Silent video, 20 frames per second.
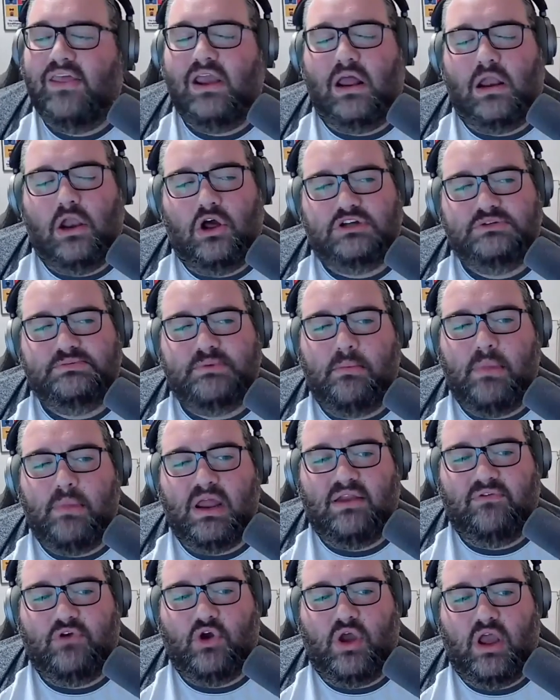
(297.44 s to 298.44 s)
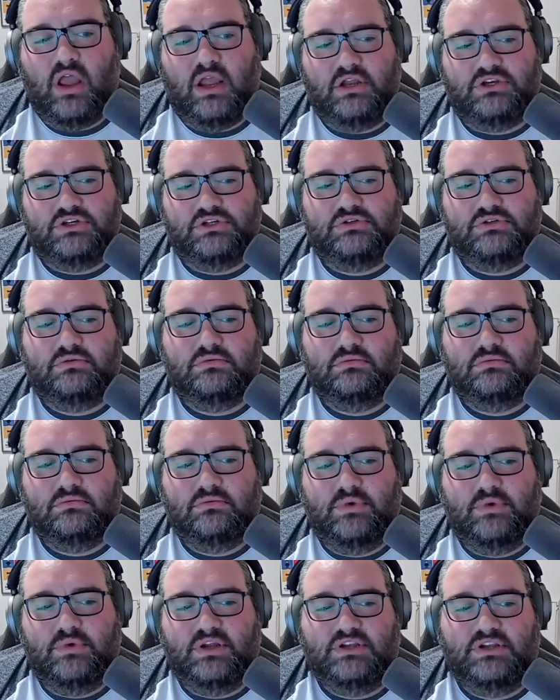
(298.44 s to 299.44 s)
I think a lot has been made of your age.
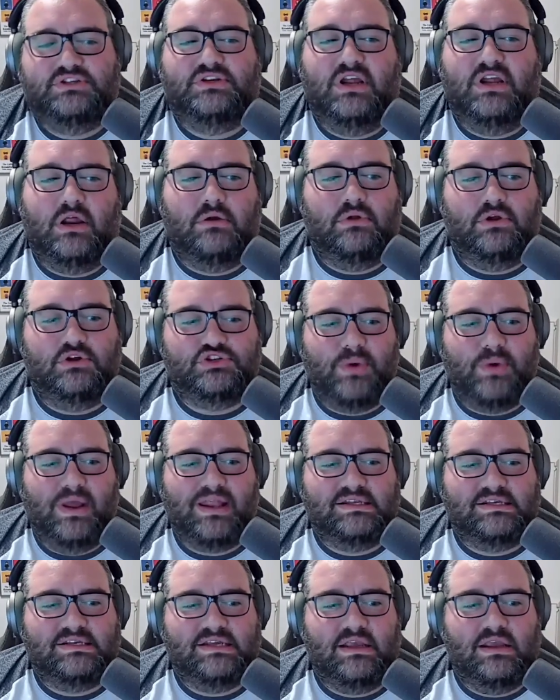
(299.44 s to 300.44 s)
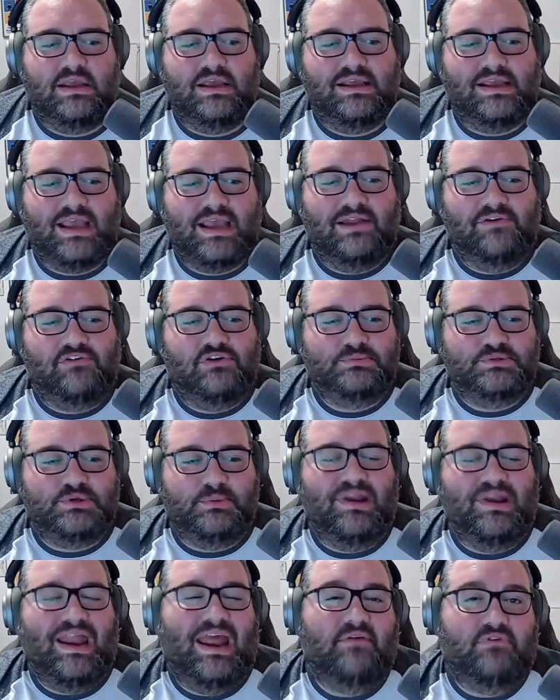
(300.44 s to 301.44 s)
which, you know, 20. It kind of comes
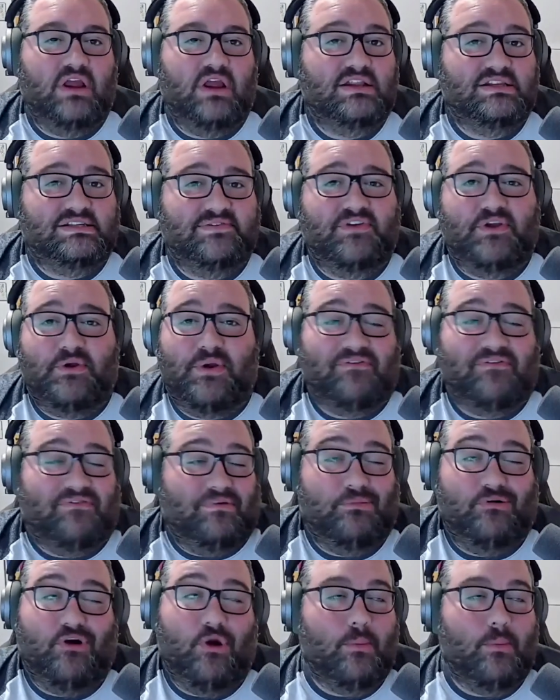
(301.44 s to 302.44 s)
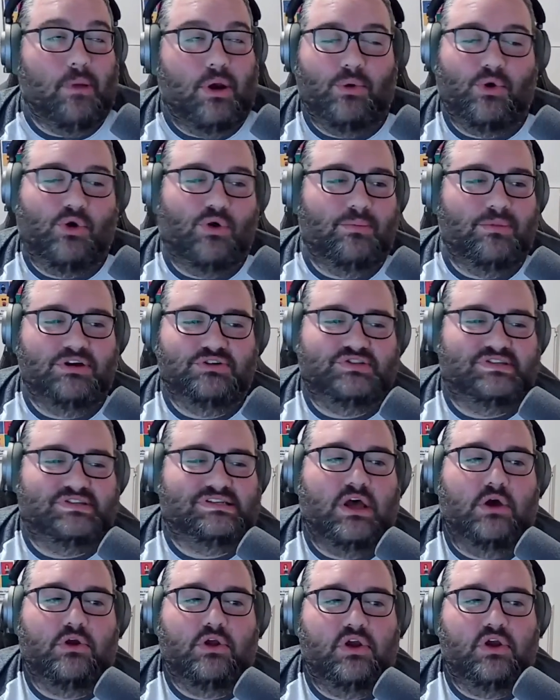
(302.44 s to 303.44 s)
up in every interview, every promo, almost
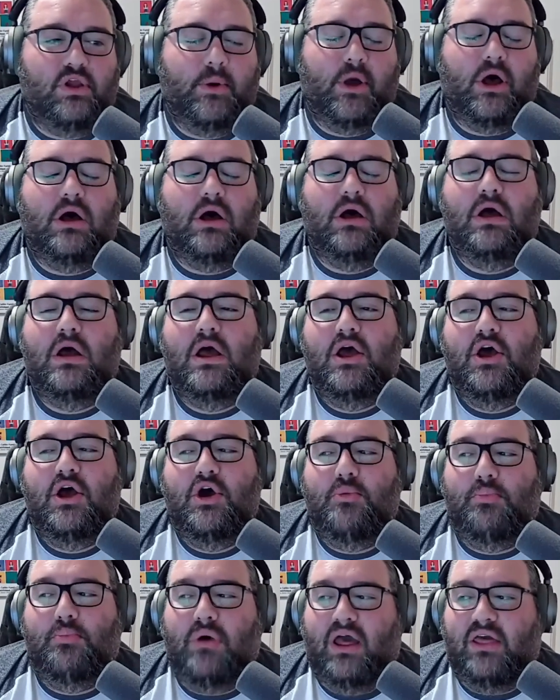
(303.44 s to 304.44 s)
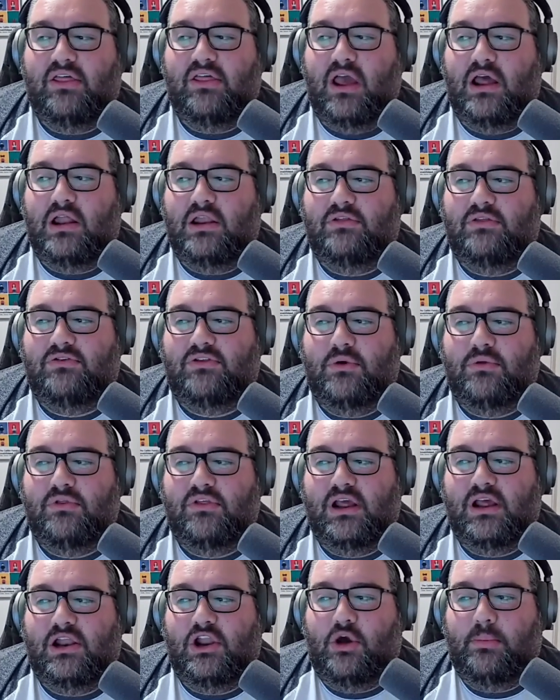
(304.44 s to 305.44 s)
just how young you are. But I don't
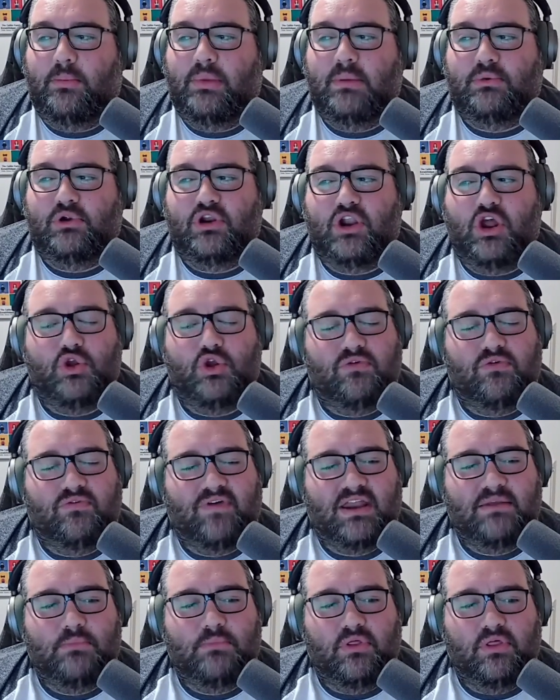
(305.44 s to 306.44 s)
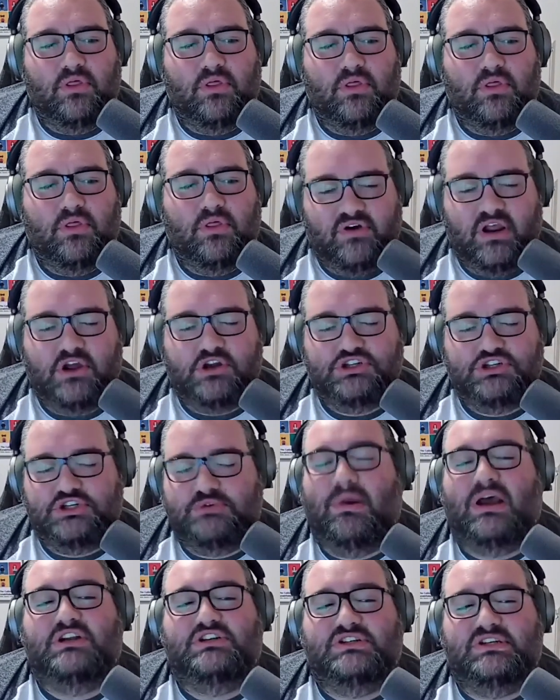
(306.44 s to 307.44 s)
think a lot of people know you've had more than
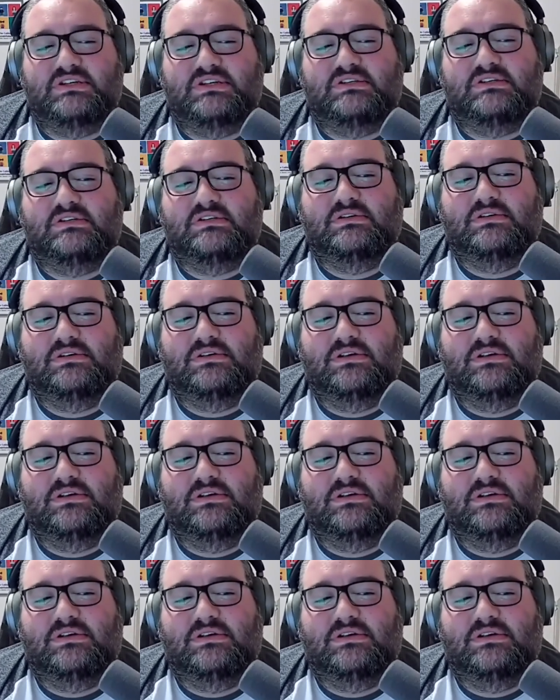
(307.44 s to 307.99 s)
300 matches